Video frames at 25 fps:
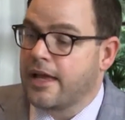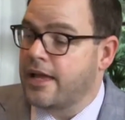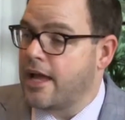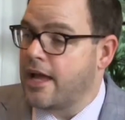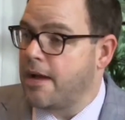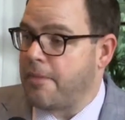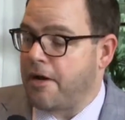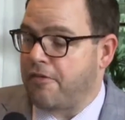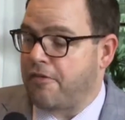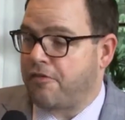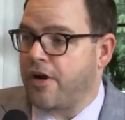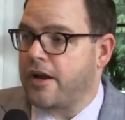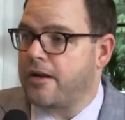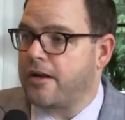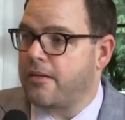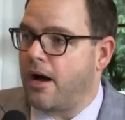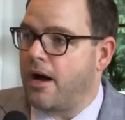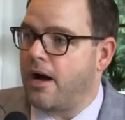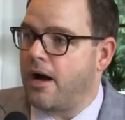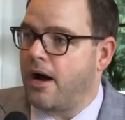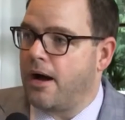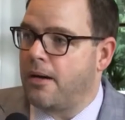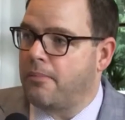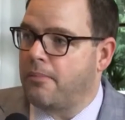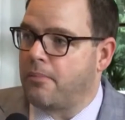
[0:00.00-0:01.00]
Yeah, my friend
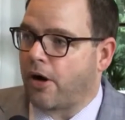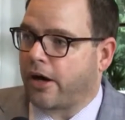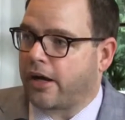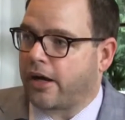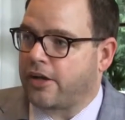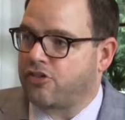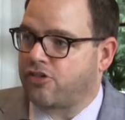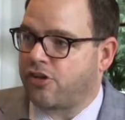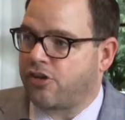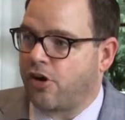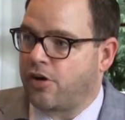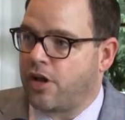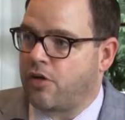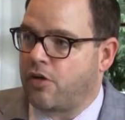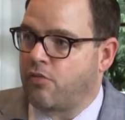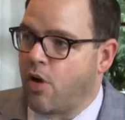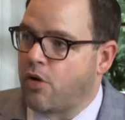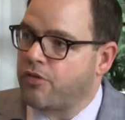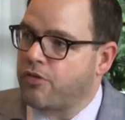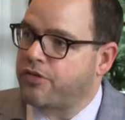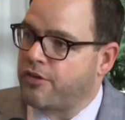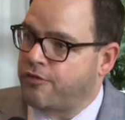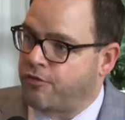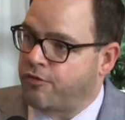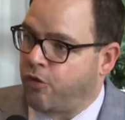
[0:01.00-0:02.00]
Marcus Sheridan
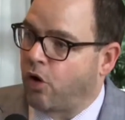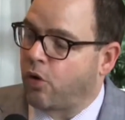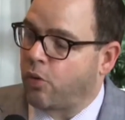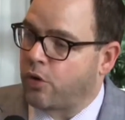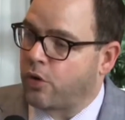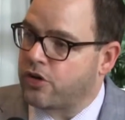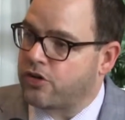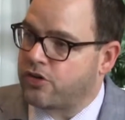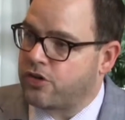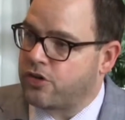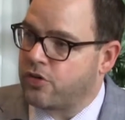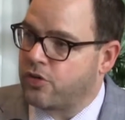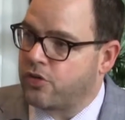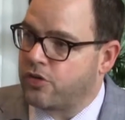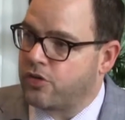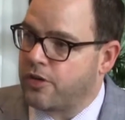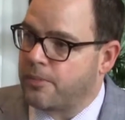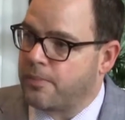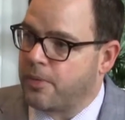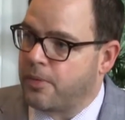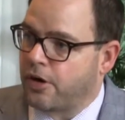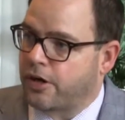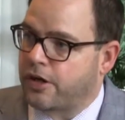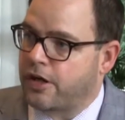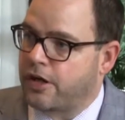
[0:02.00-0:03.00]
wrote the foreword to
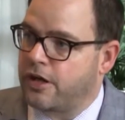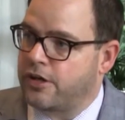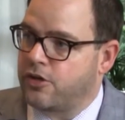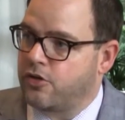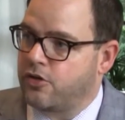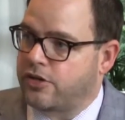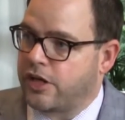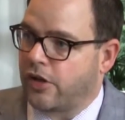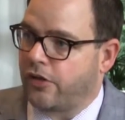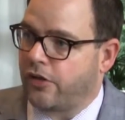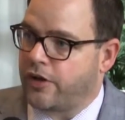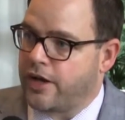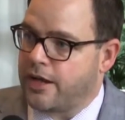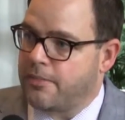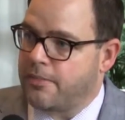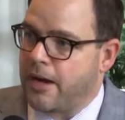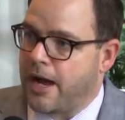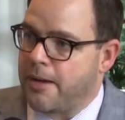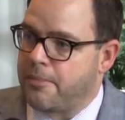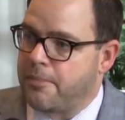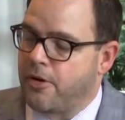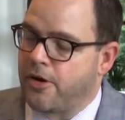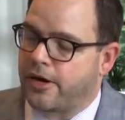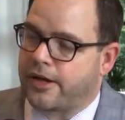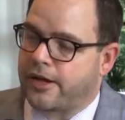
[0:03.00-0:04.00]
the book Utility,
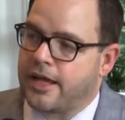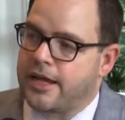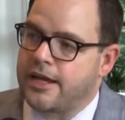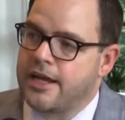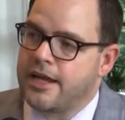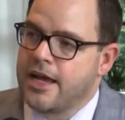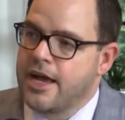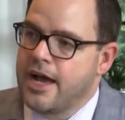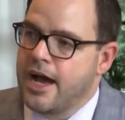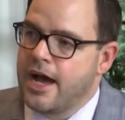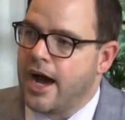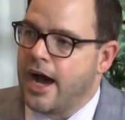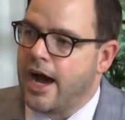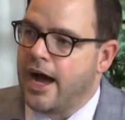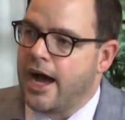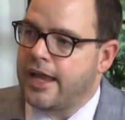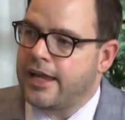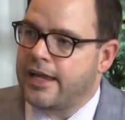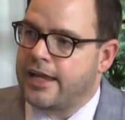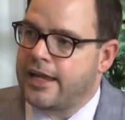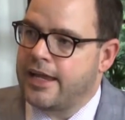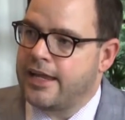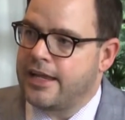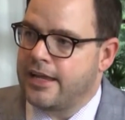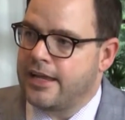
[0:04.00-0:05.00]
my book, and
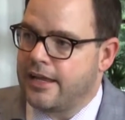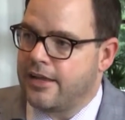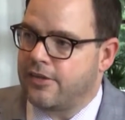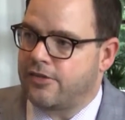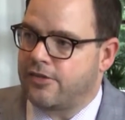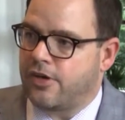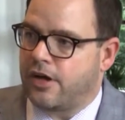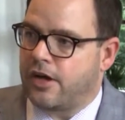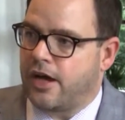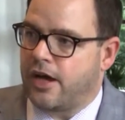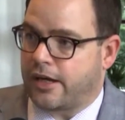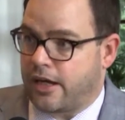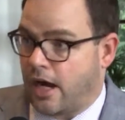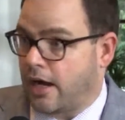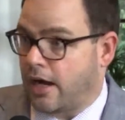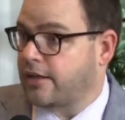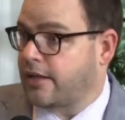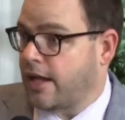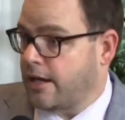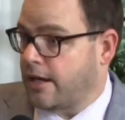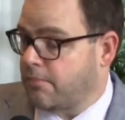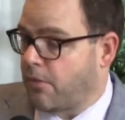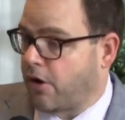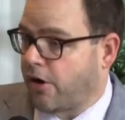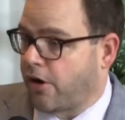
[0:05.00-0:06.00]
he is a
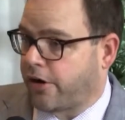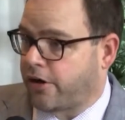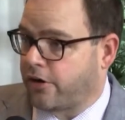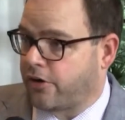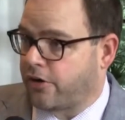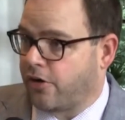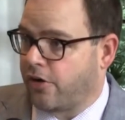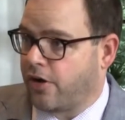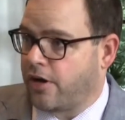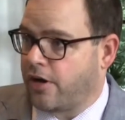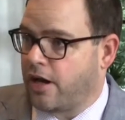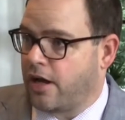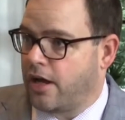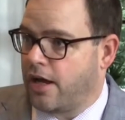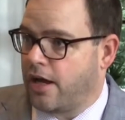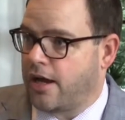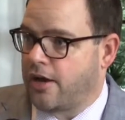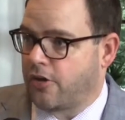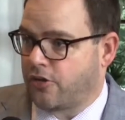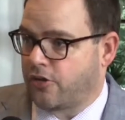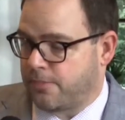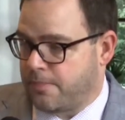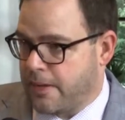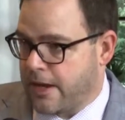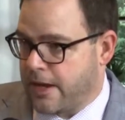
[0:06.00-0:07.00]
content marketer
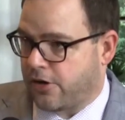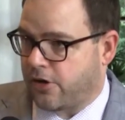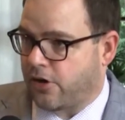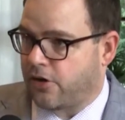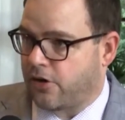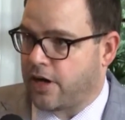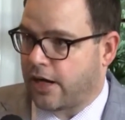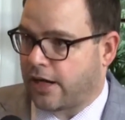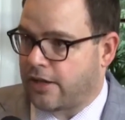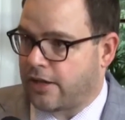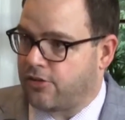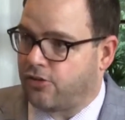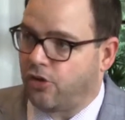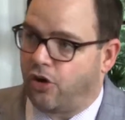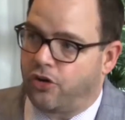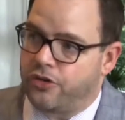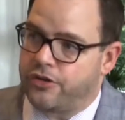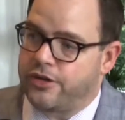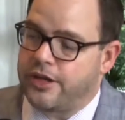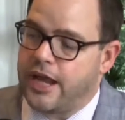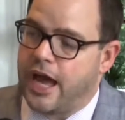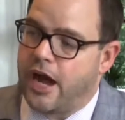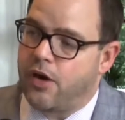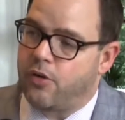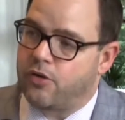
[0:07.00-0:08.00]
and a speaker and a
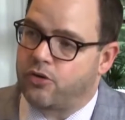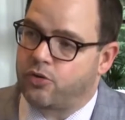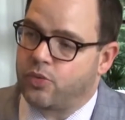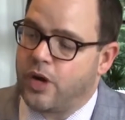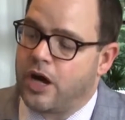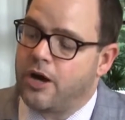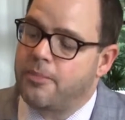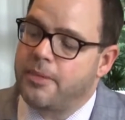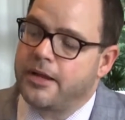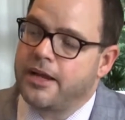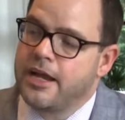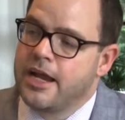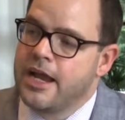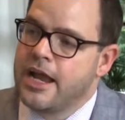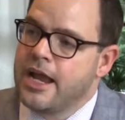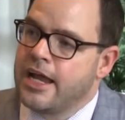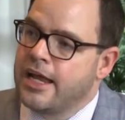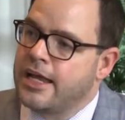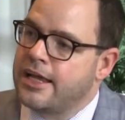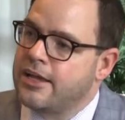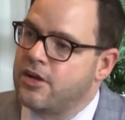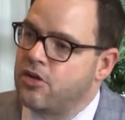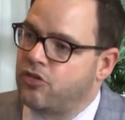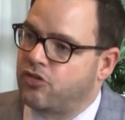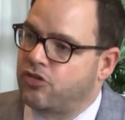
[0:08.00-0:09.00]
consultant now as well, but
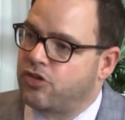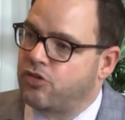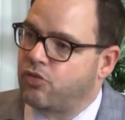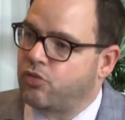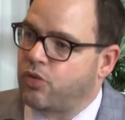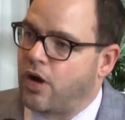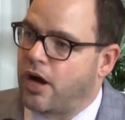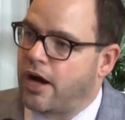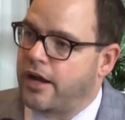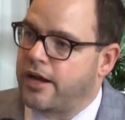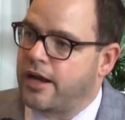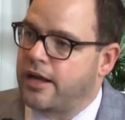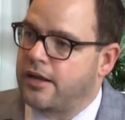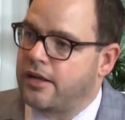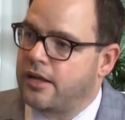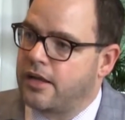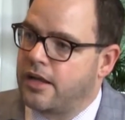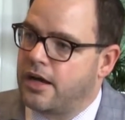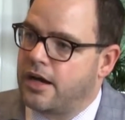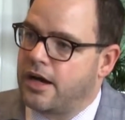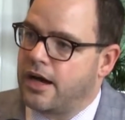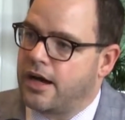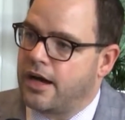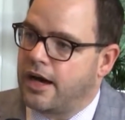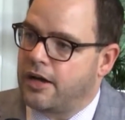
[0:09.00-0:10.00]
he used to run
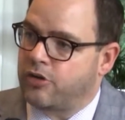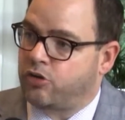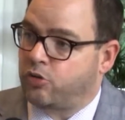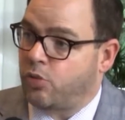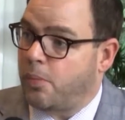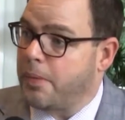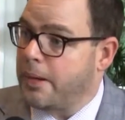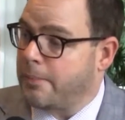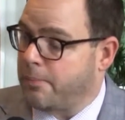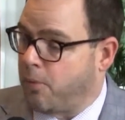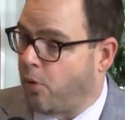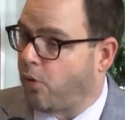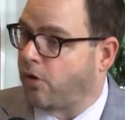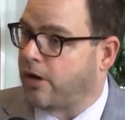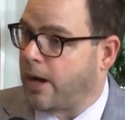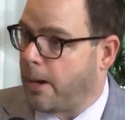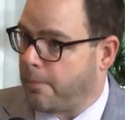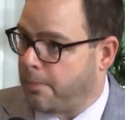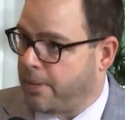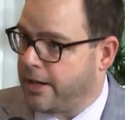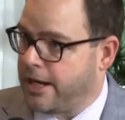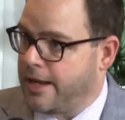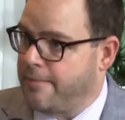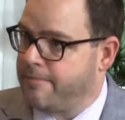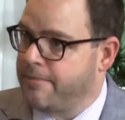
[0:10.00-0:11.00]
a swimming pool
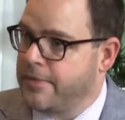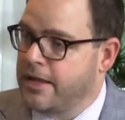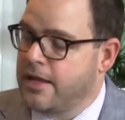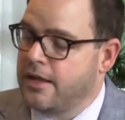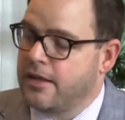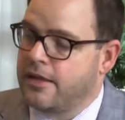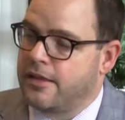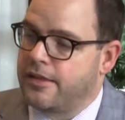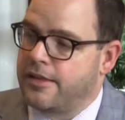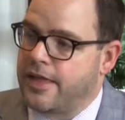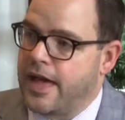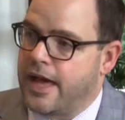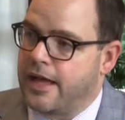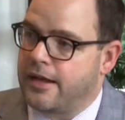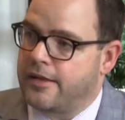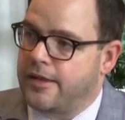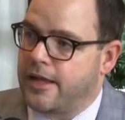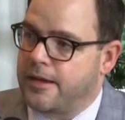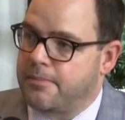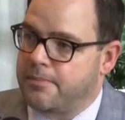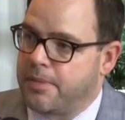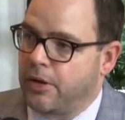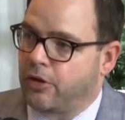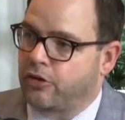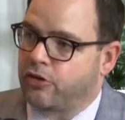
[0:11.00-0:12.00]
company
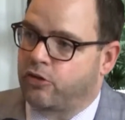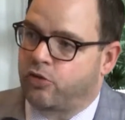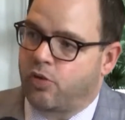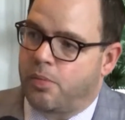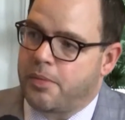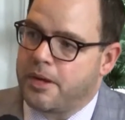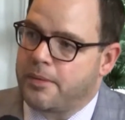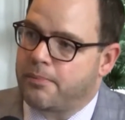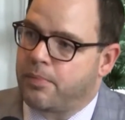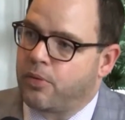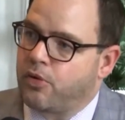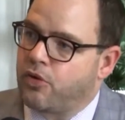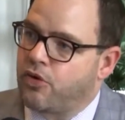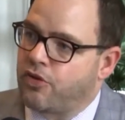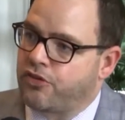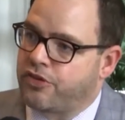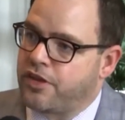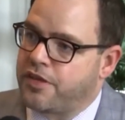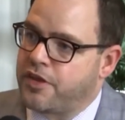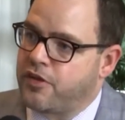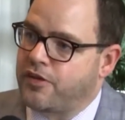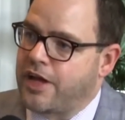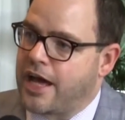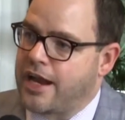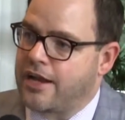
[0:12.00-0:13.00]
that built swimming
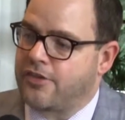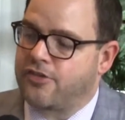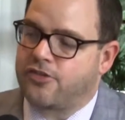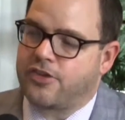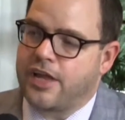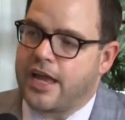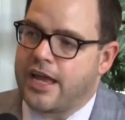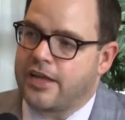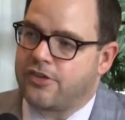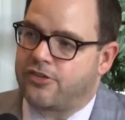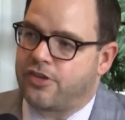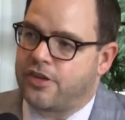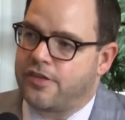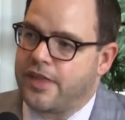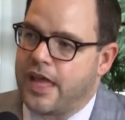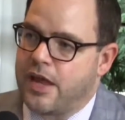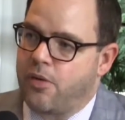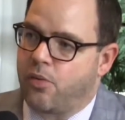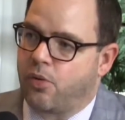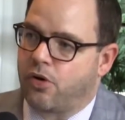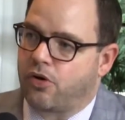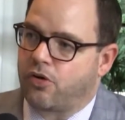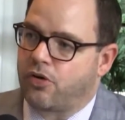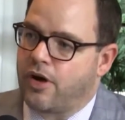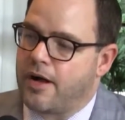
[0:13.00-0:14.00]
pools in the United States, and
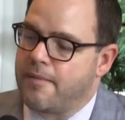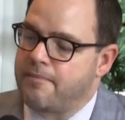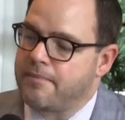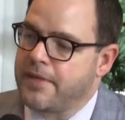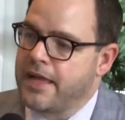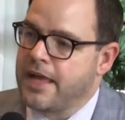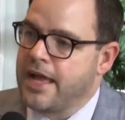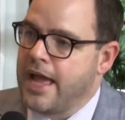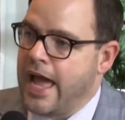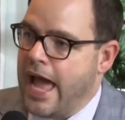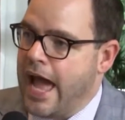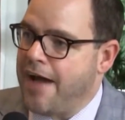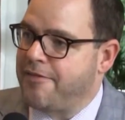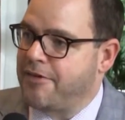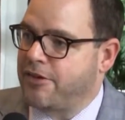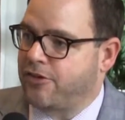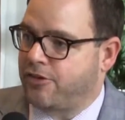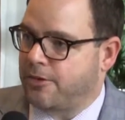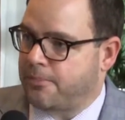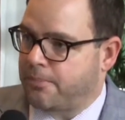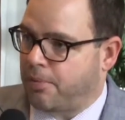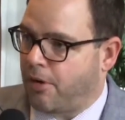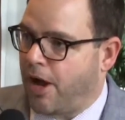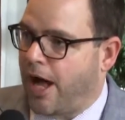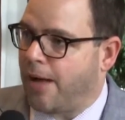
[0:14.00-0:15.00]
they were having
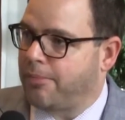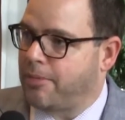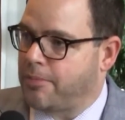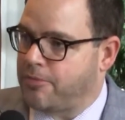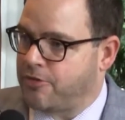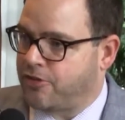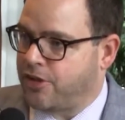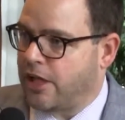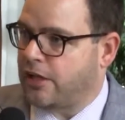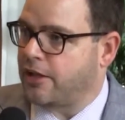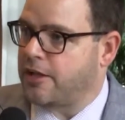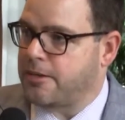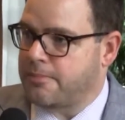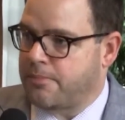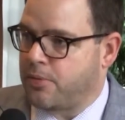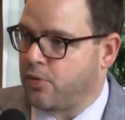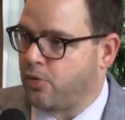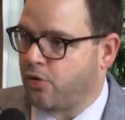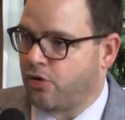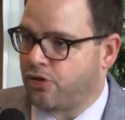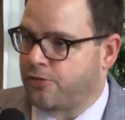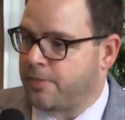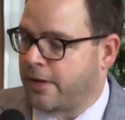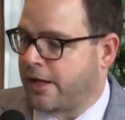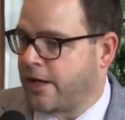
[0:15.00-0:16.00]
some problems selling
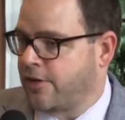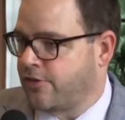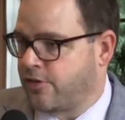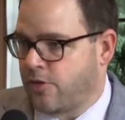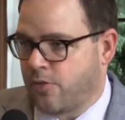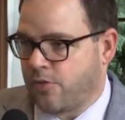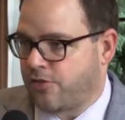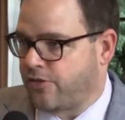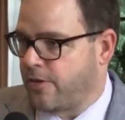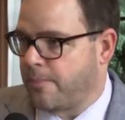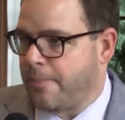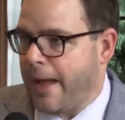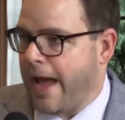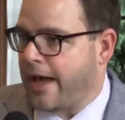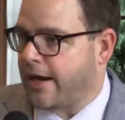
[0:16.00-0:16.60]
pools because it was a